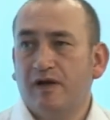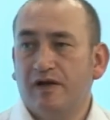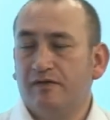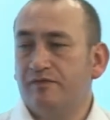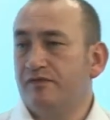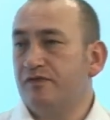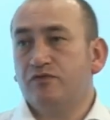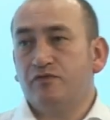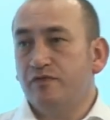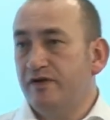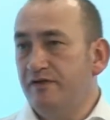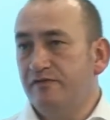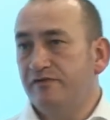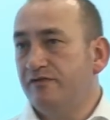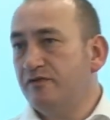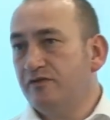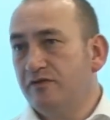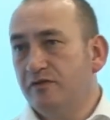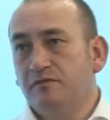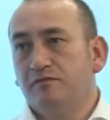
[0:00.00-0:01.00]
have 3
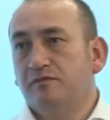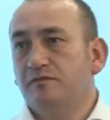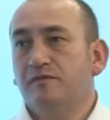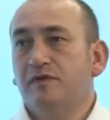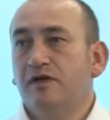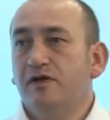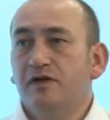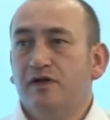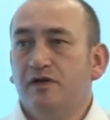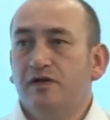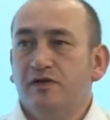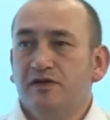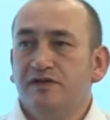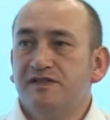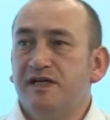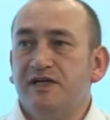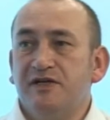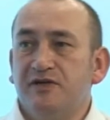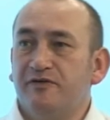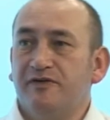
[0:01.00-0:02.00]
for
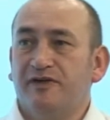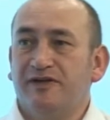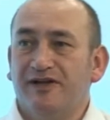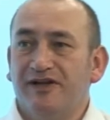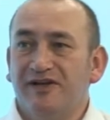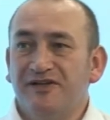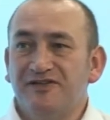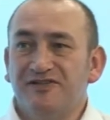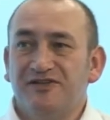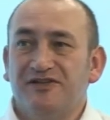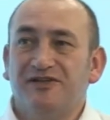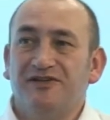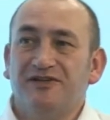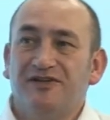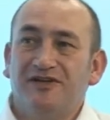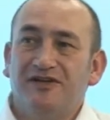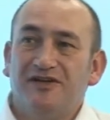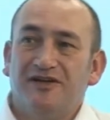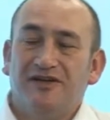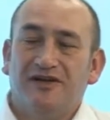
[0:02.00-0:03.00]
tinkering later.
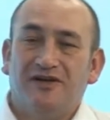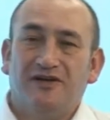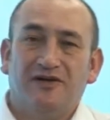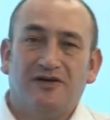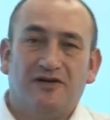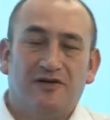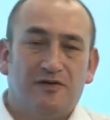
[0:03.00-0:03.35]
Mm-hmm.